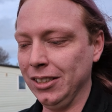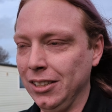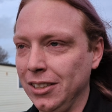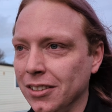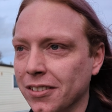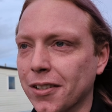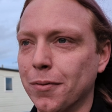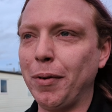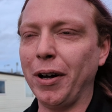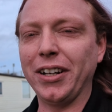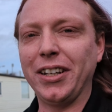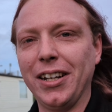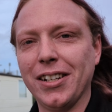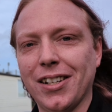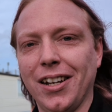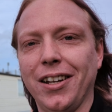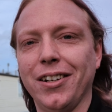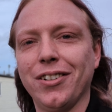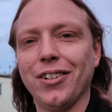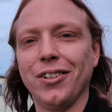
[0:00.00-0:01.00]
Because my
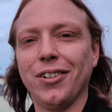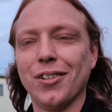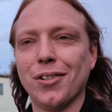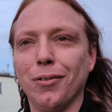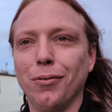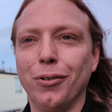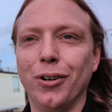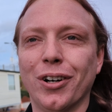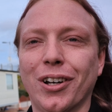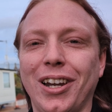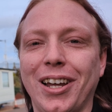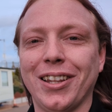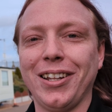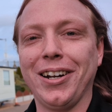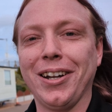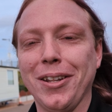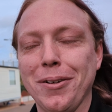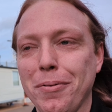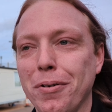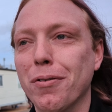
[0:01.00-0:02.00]
diesel engine doesn't work like
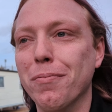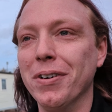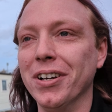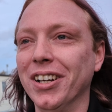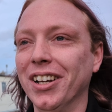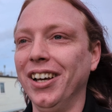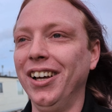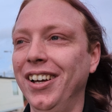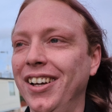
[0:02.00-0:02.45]
that at the moment.